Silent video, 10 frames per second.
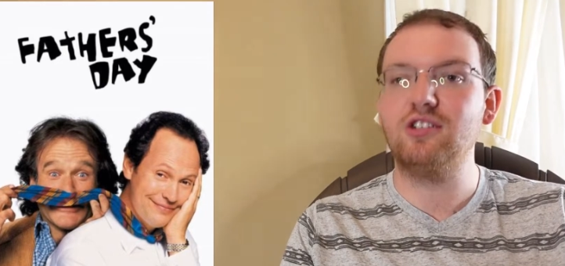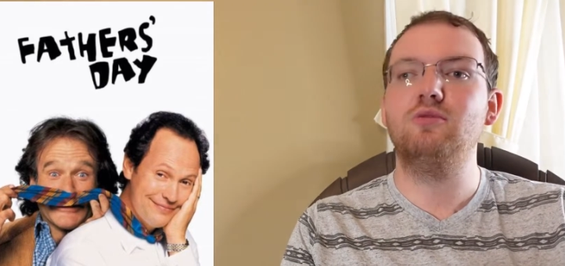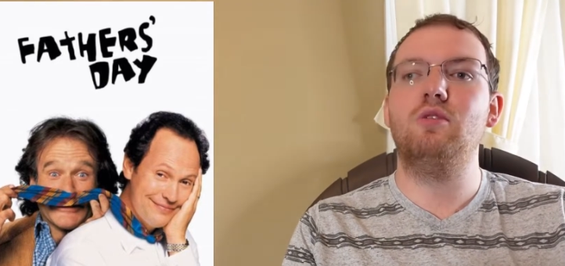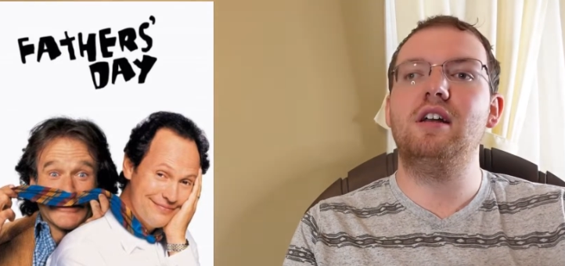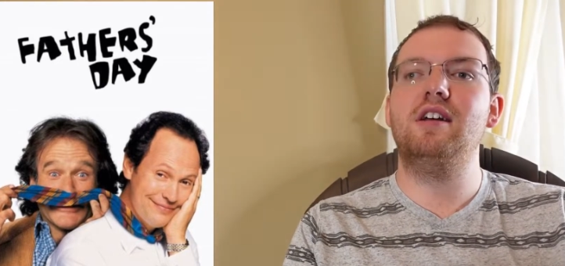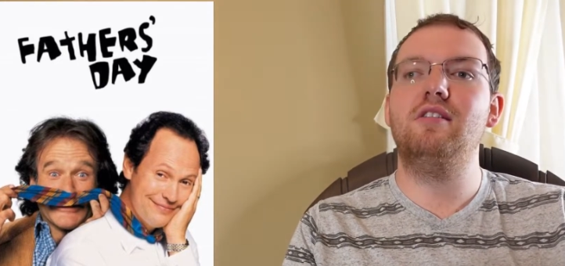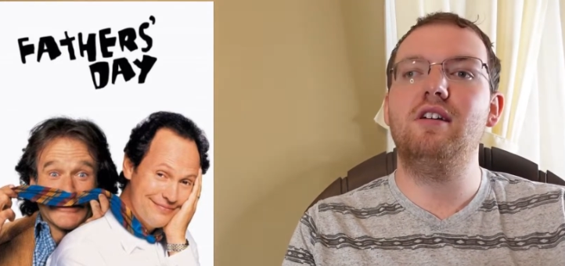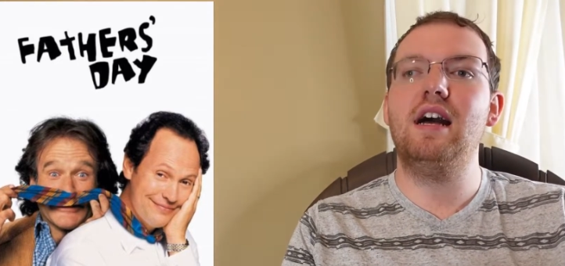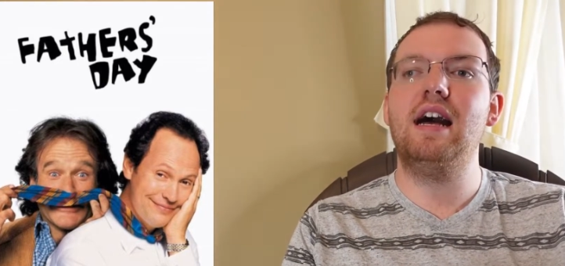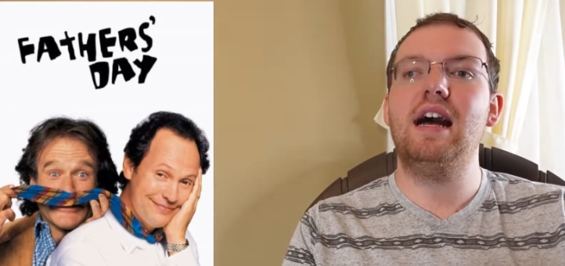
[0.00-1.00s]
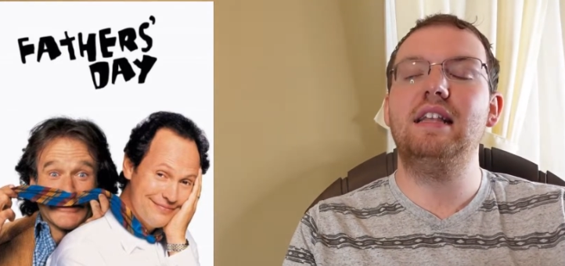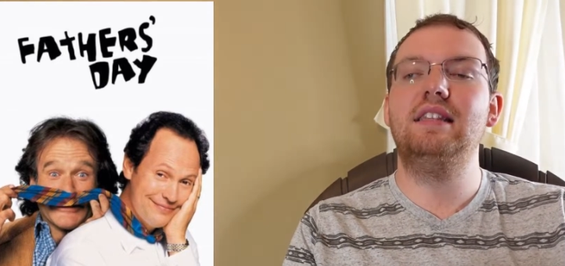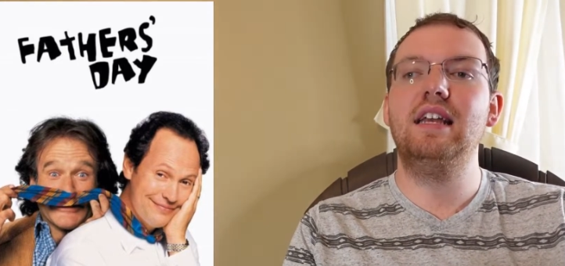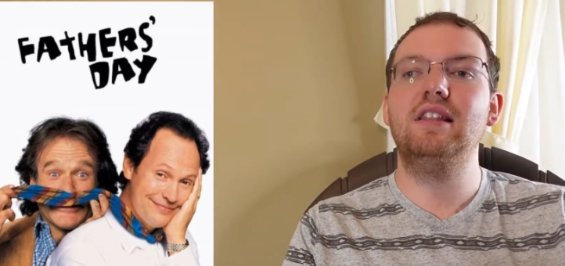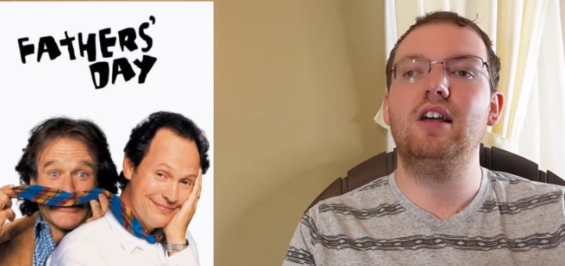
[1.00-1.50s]
Speaker 1: as well. Uh, I'd
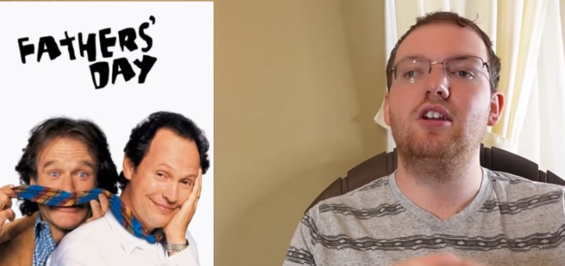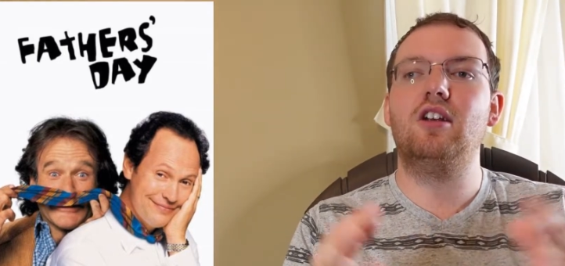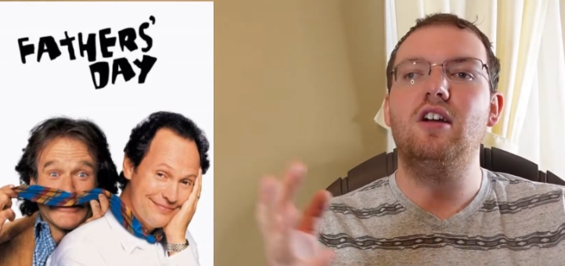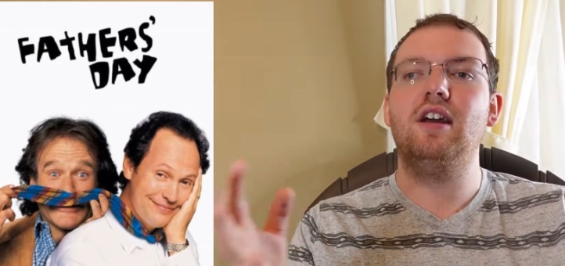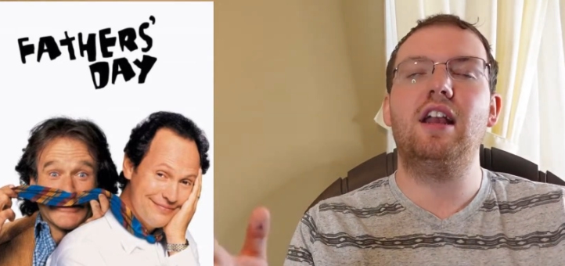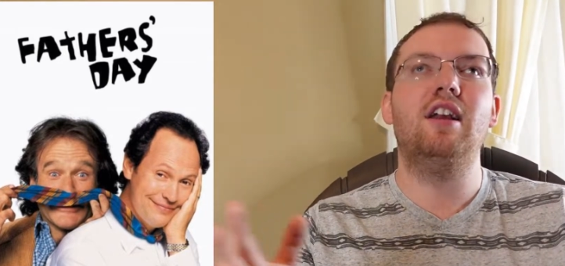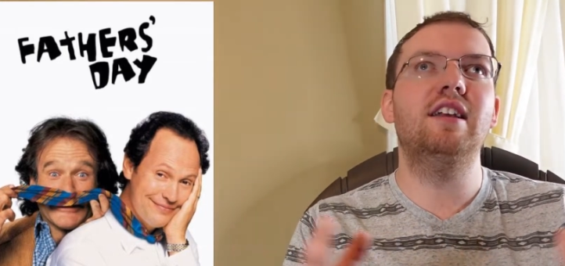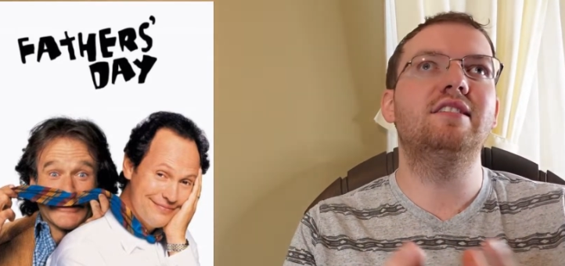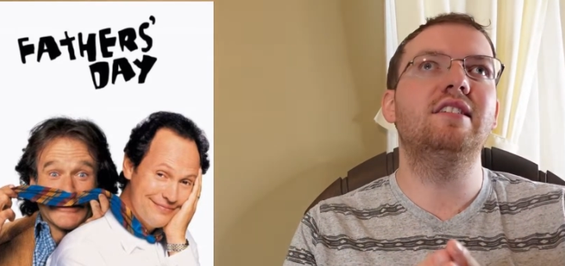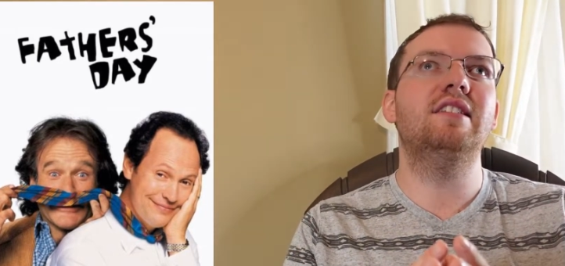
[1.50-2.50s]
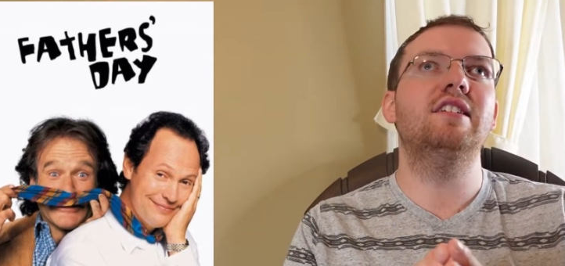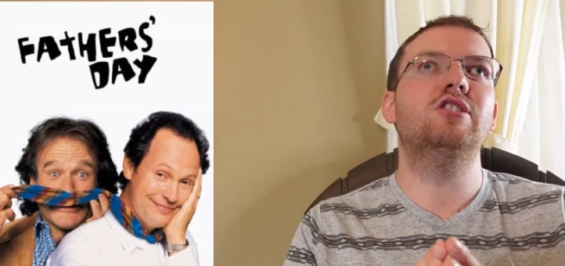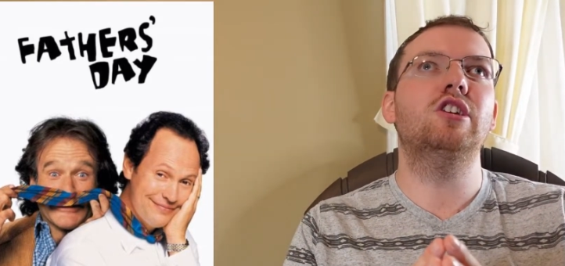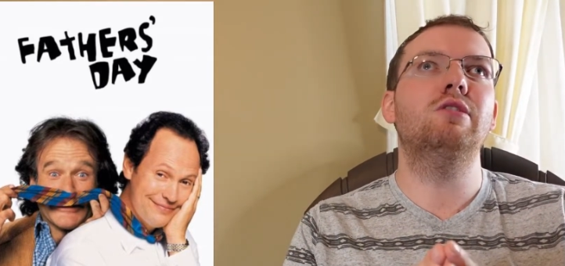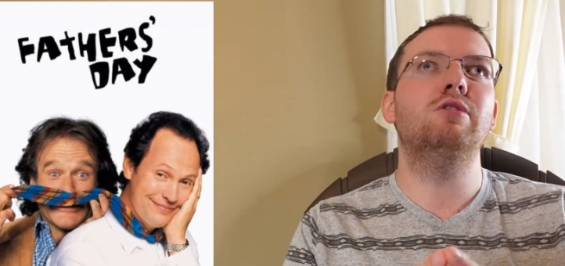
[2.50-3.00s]
say another hilarious
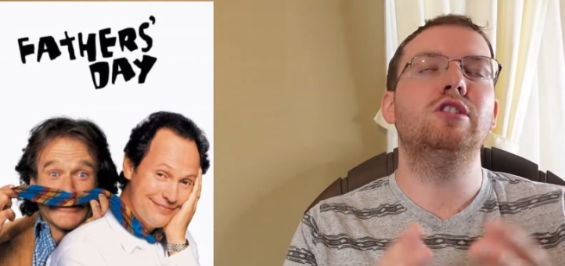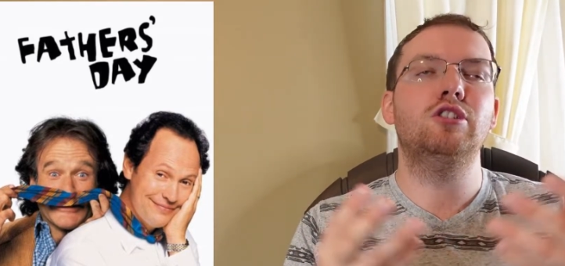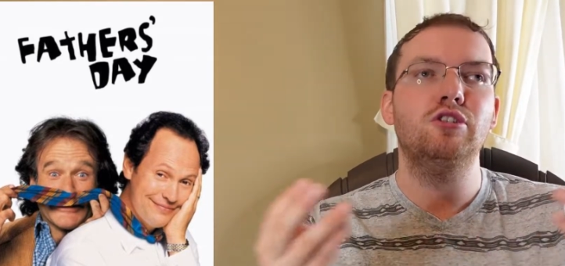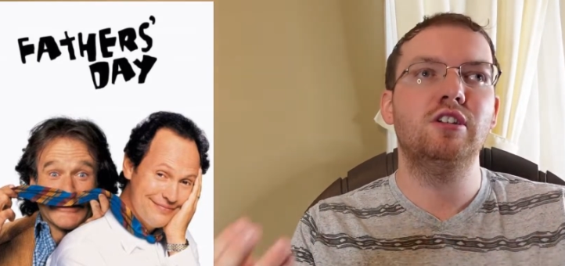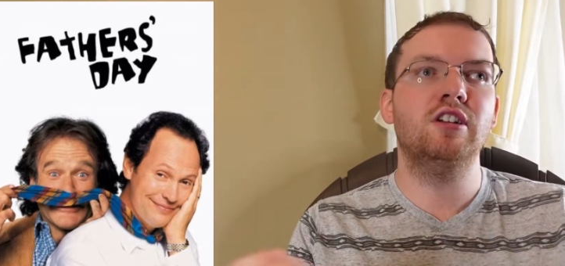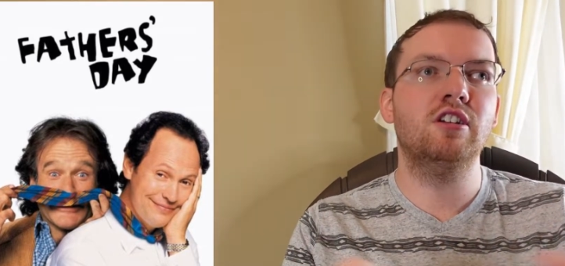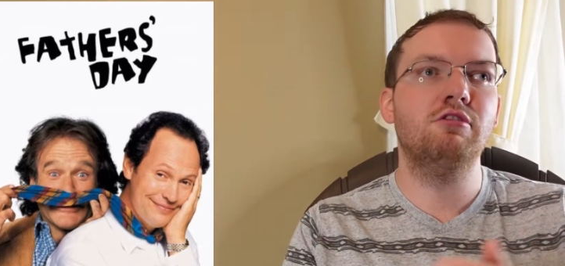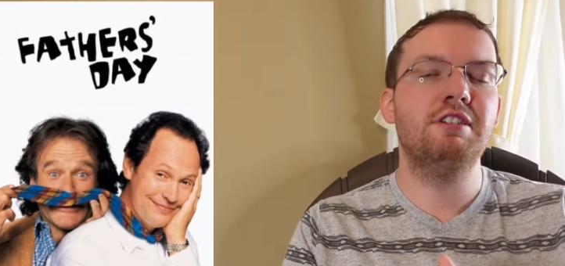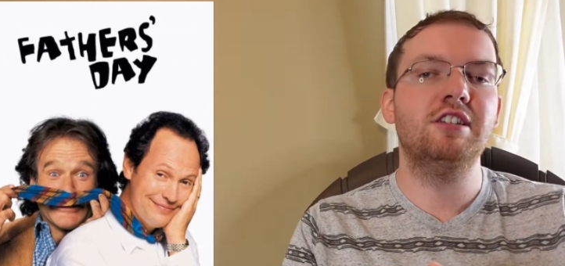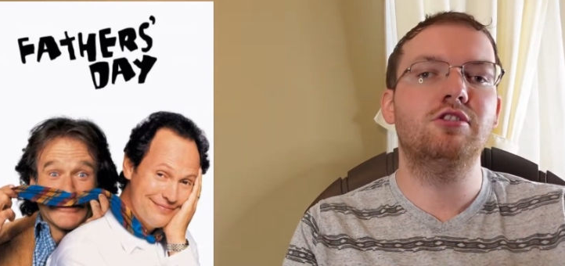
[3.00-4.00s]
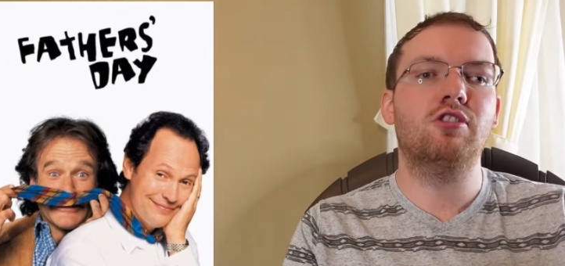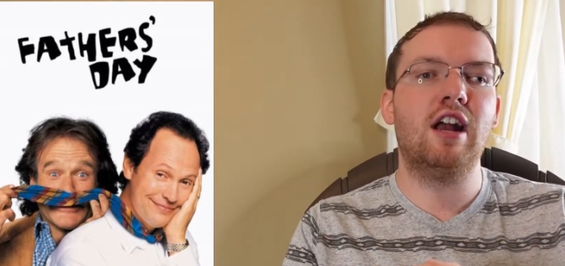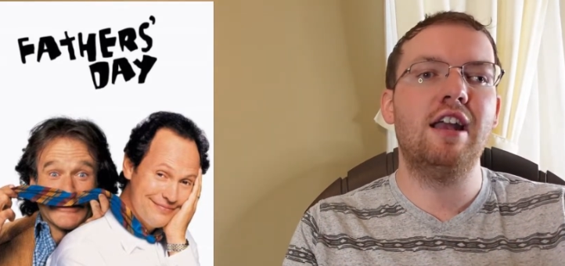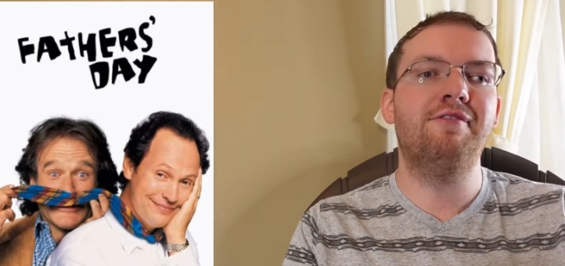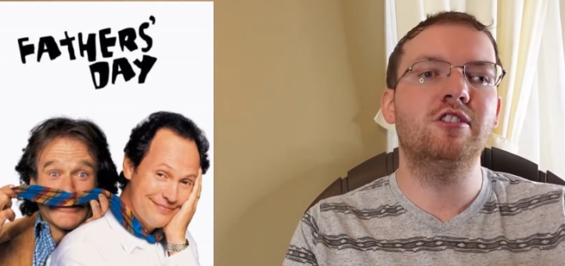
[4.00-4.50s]
addition was Julia
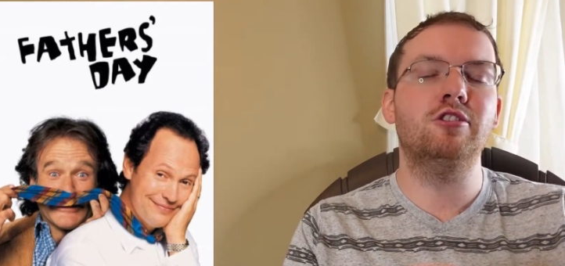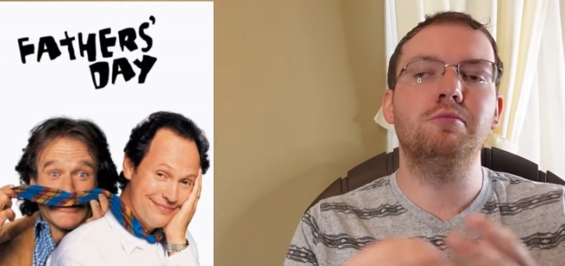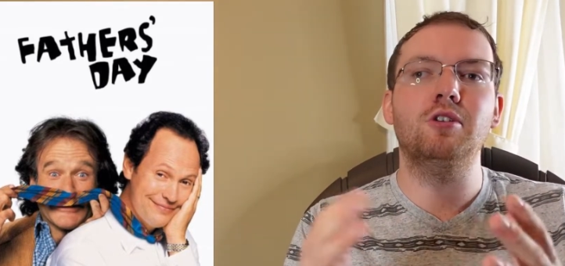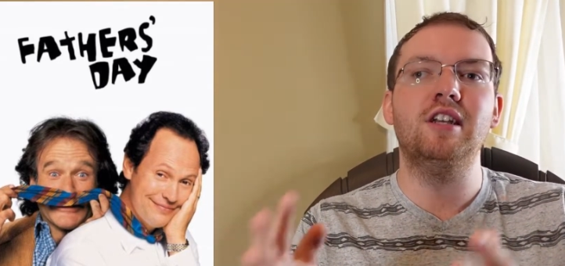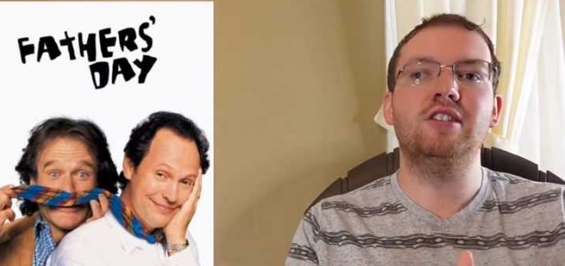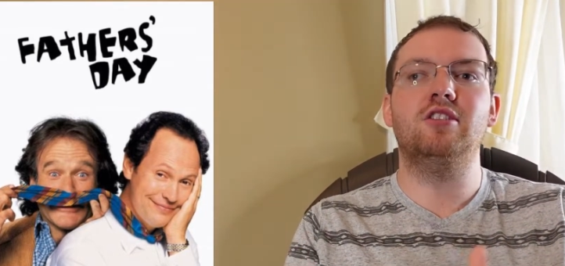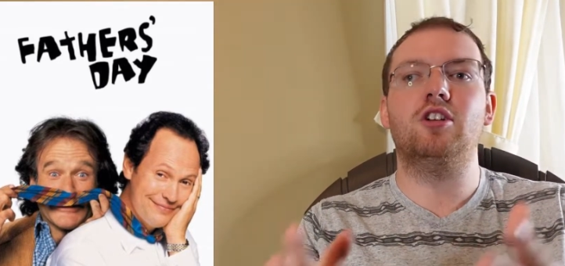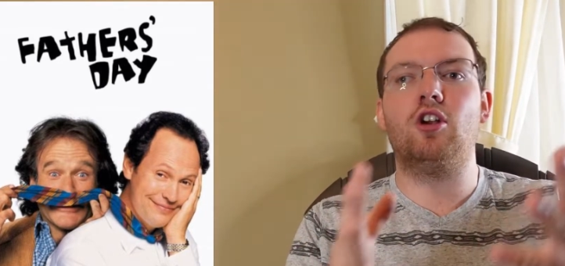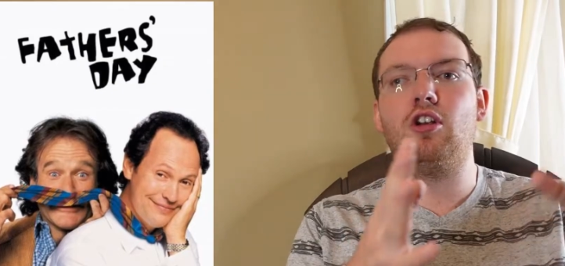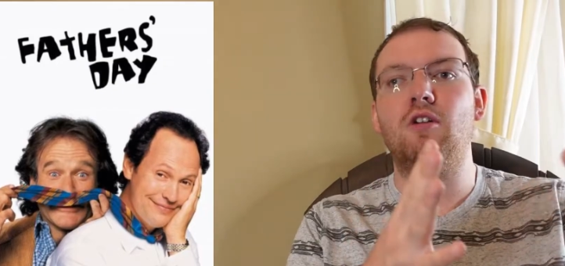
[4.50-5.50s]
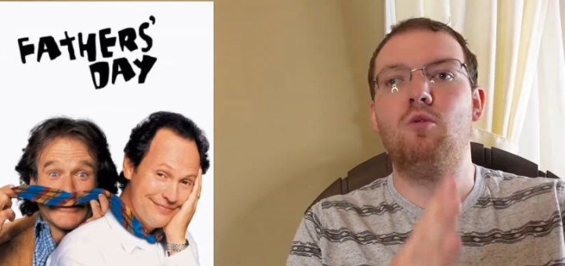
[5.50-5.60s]
Louis-Dreyfus, who plays the current